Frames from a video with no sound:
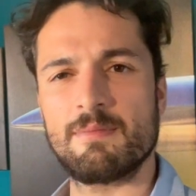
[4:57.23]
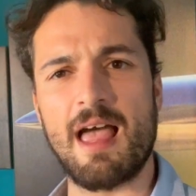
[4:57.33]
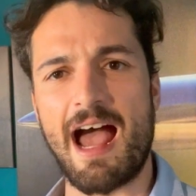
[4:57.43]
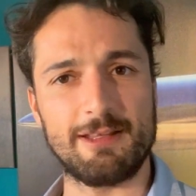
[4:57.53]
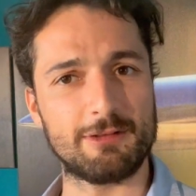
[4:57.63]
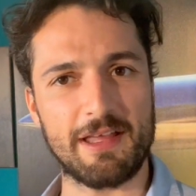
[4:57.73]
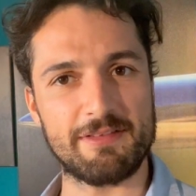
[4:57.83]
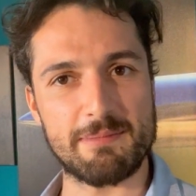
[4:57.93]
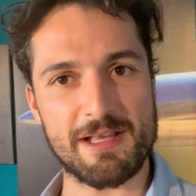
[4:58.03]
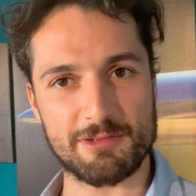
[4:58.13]
I don't have
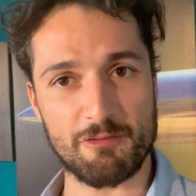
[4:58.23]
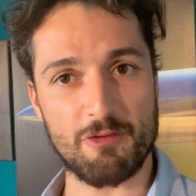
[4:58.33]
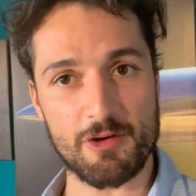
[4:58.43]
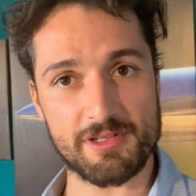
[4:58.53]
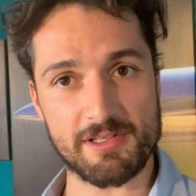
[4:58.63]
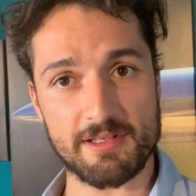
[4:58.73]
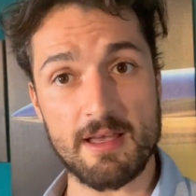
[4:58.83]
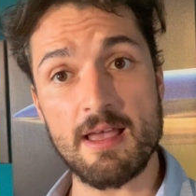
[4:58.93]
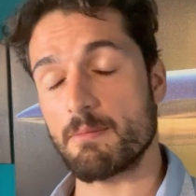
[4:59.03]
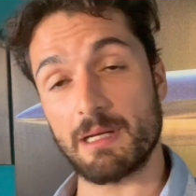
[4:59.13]
the best of voices,
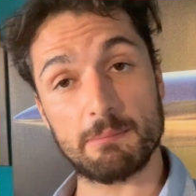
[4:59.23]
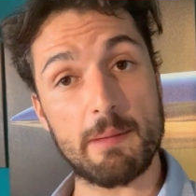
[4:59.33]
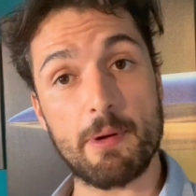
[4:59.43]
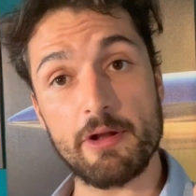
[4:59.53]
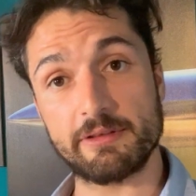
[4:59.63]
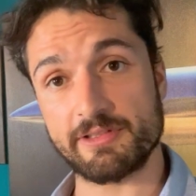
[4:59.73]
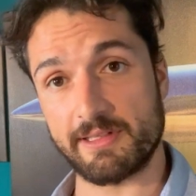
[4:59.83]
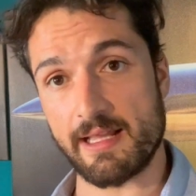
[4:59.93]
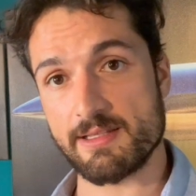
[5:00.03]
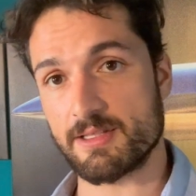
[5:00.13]
but my point
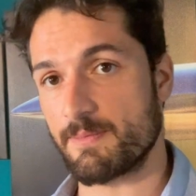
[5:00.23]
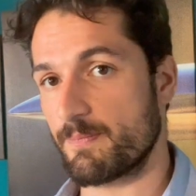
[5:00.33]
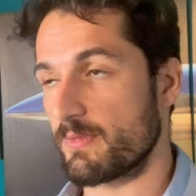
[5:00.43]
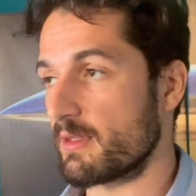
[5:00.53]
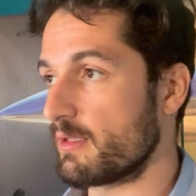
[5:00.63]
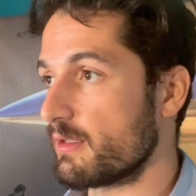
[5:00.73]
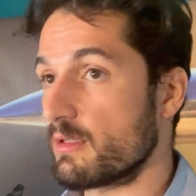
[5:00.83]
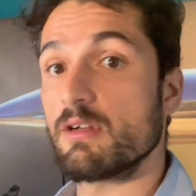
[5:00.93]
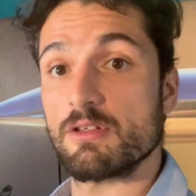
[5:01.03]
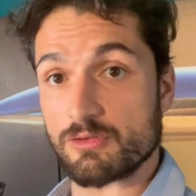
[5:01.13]
stands.
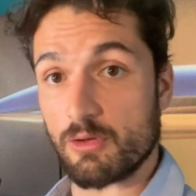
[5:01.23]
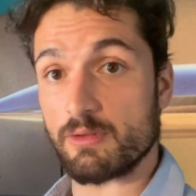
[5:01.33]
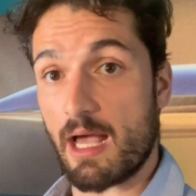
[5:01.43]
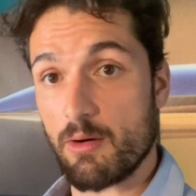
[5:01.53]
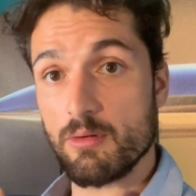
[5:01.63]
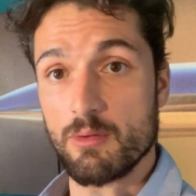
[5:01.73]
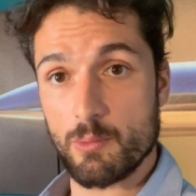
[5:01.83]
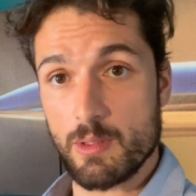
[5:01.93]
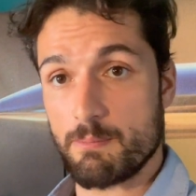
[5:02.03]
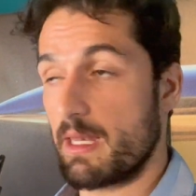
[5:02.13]
So now
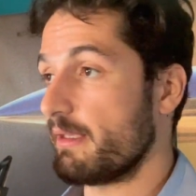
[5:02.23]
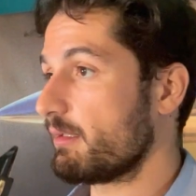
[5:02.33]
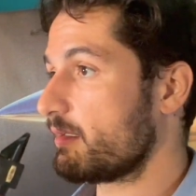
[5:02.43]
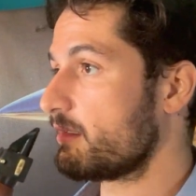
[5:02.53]
we'll play.